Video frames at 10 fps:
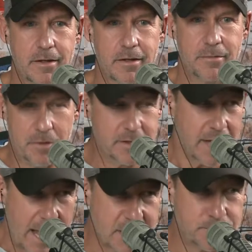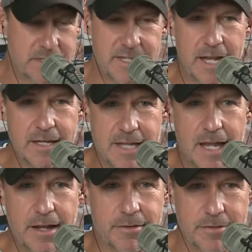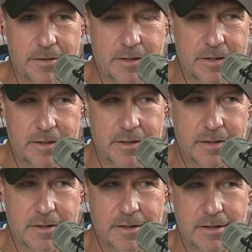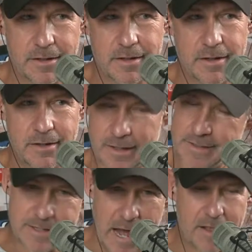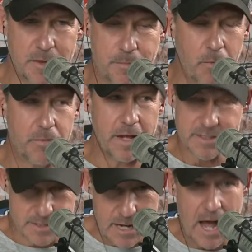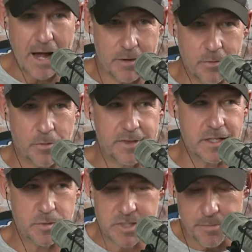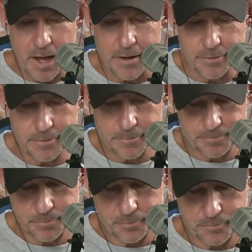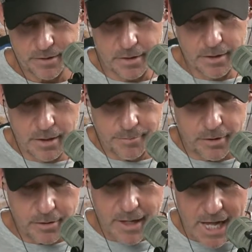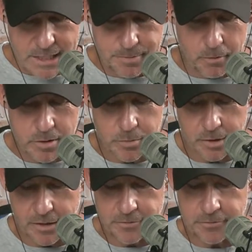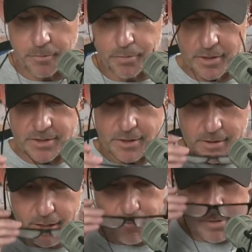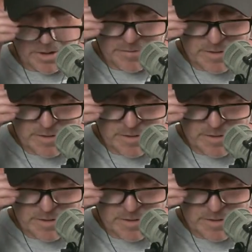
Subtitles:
Bill Cosby said he did it. That's not what this was about. Bill Cosby was released from prison. I'll put on these